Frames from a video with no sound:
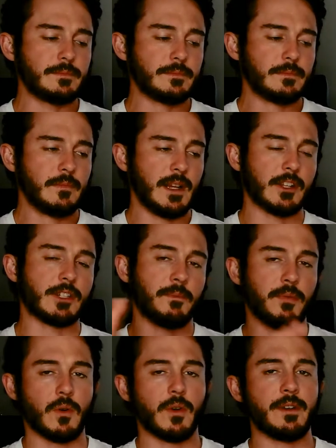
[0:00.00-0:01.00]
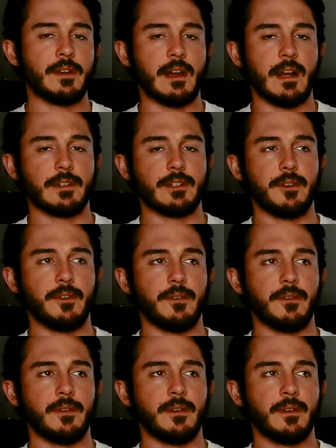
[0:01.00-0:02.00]
it's important not
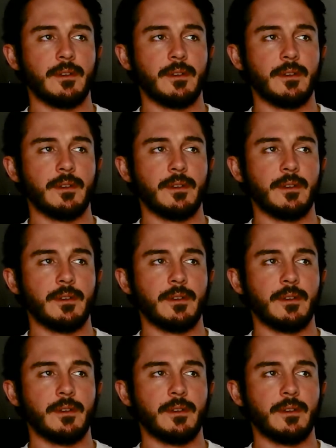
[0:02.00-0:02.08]
to